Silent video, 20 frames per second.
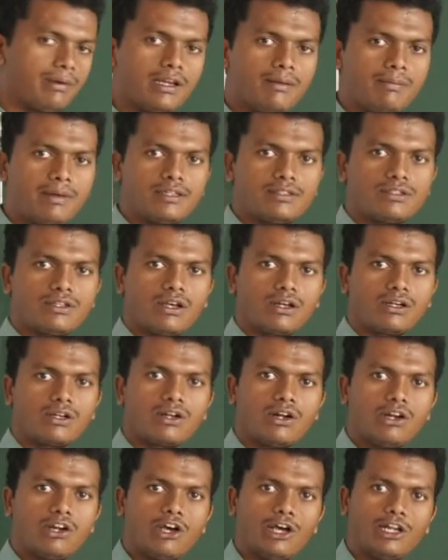elements are
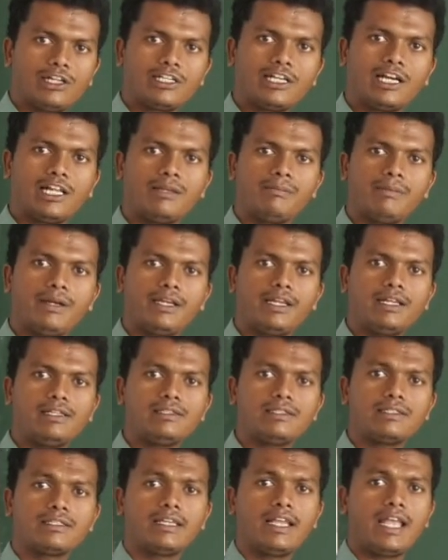called alkali
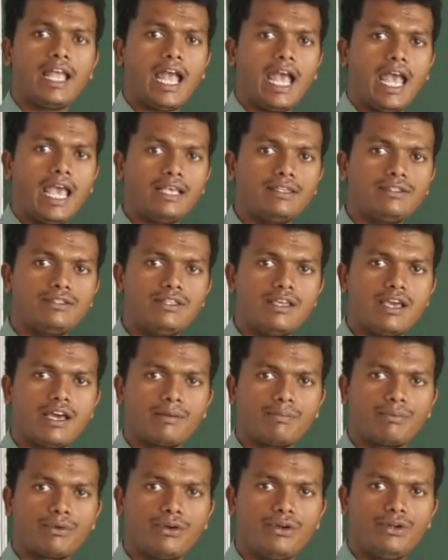metals as they
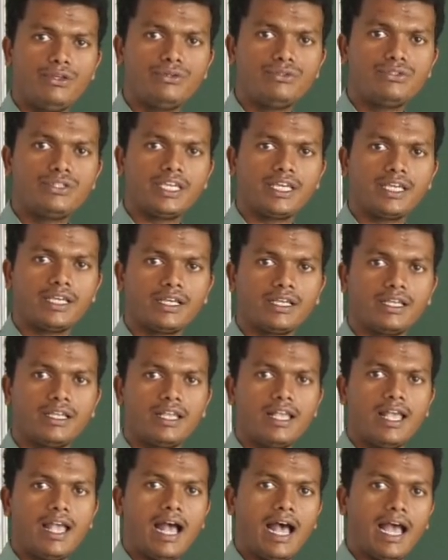are
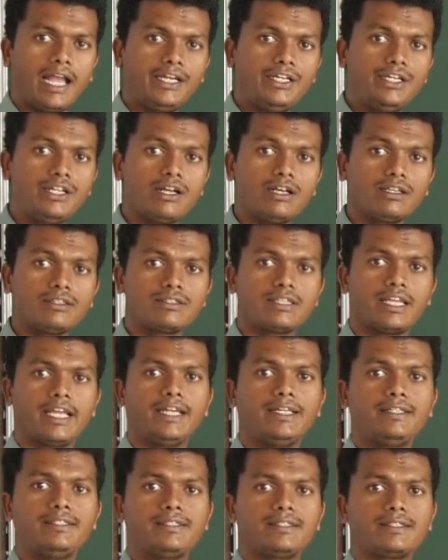producing
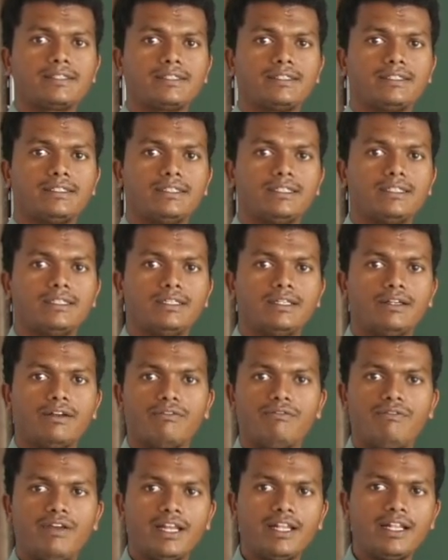hydroxides
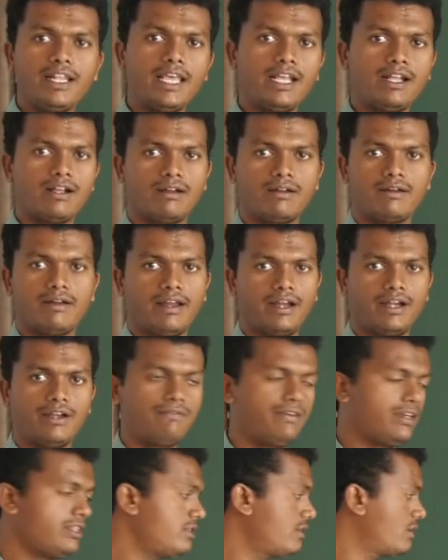when they
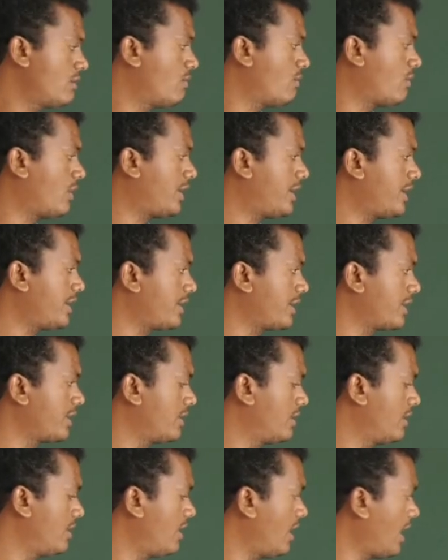contact with water,
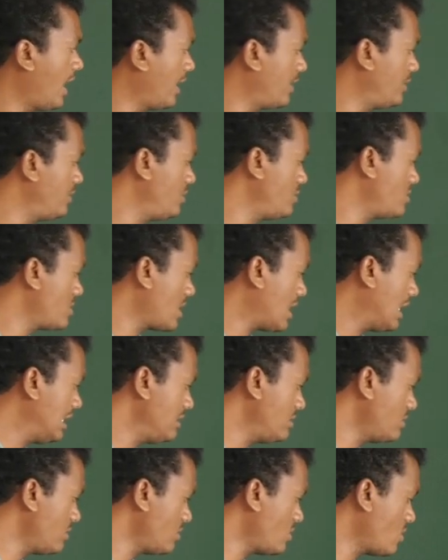and these are
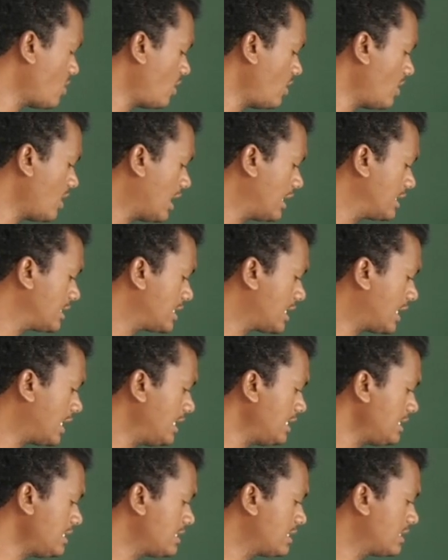also called
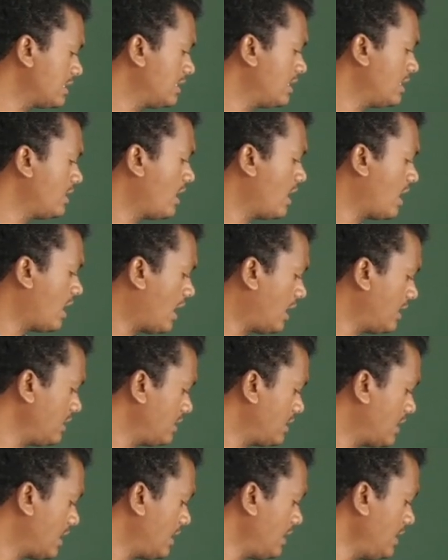alkalis.
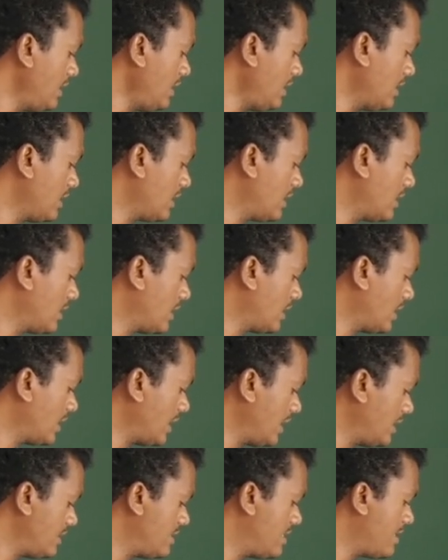Alkali
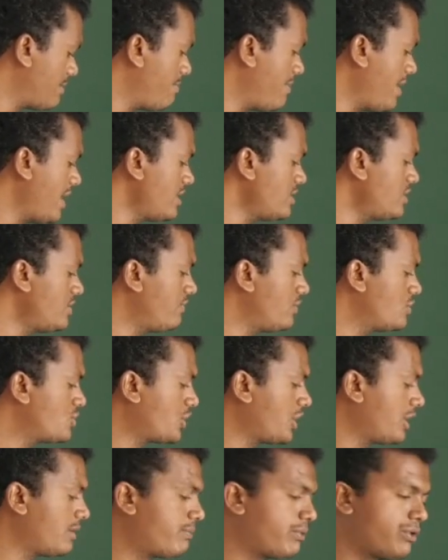is the base which
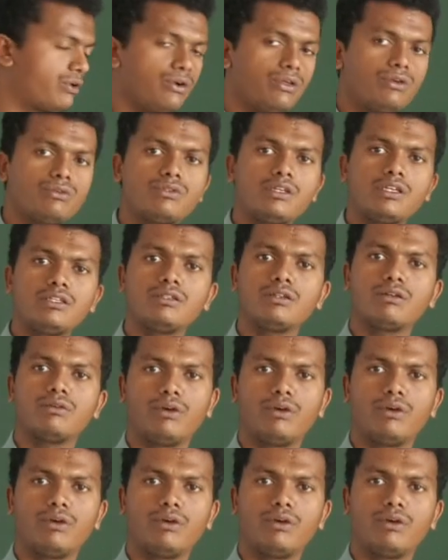can produces